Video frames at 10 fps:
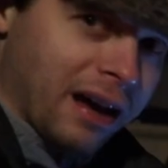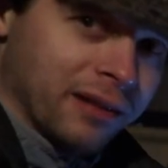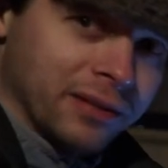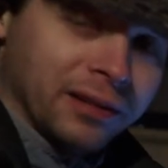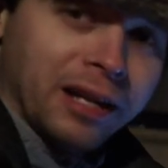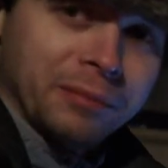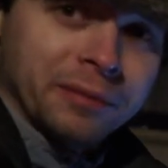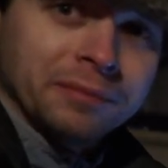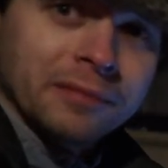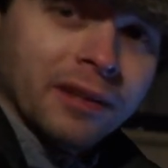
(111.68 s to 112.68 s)
out of
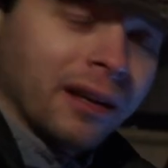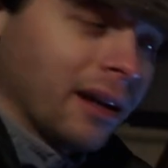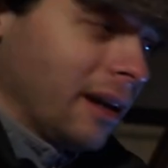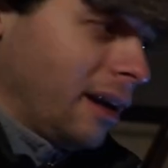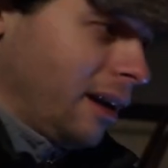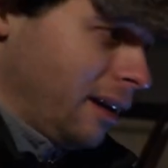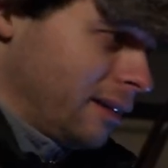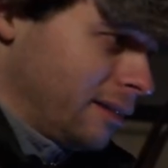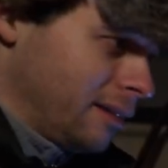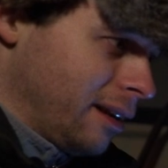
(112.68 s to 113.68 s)
alignment?
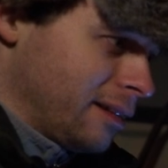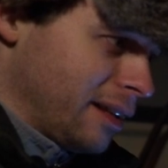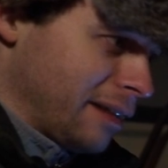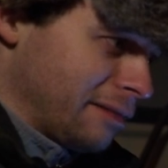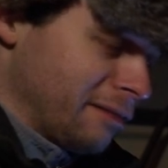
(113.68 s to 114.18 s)
And, and then I